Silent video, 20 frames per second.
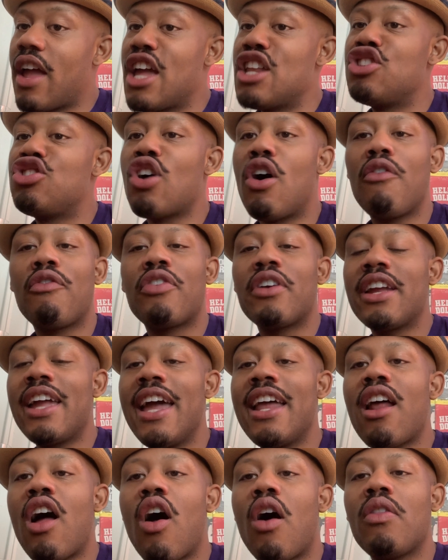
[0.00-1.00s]
And don't
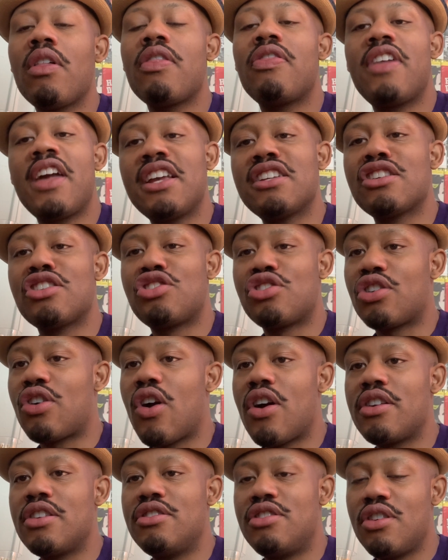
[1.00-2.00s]
forget all the things that you're
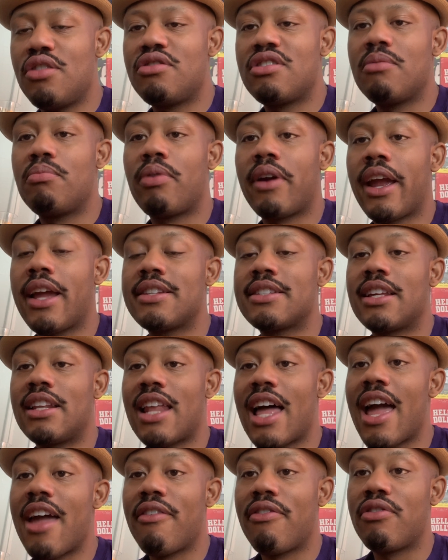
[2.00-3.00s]
going to do to bring it to
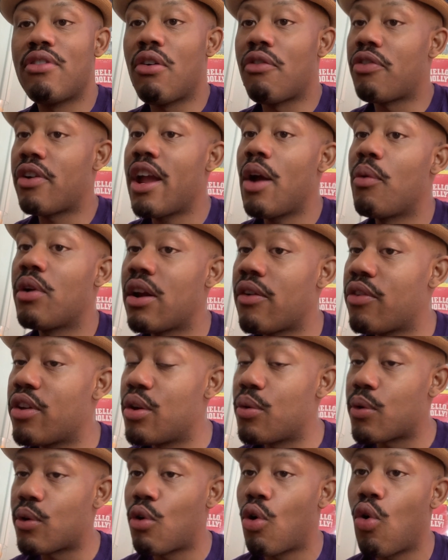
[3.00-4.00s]
life. Don't forget, whenever
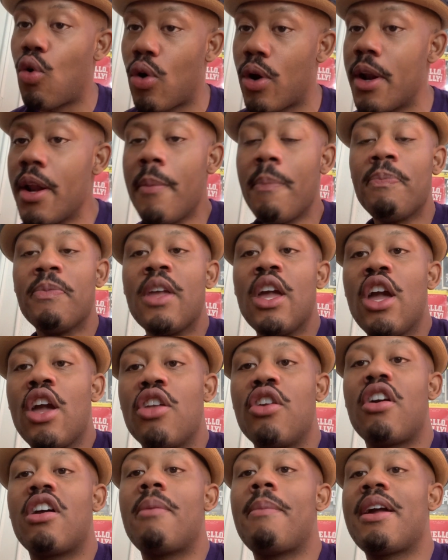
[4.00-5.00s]
you record,
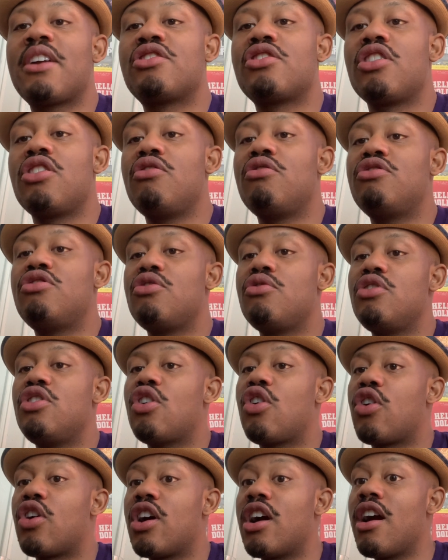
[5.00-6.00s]
you're going to make sure you do
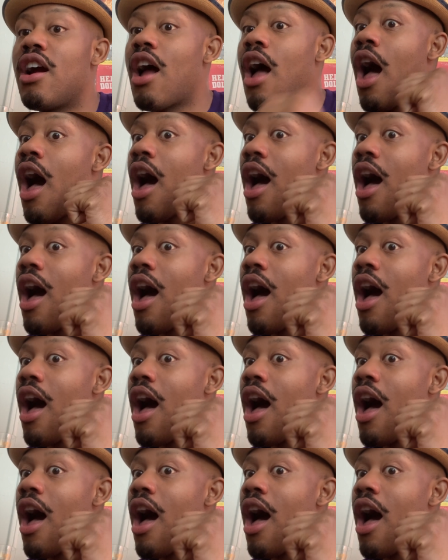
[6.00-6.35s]
your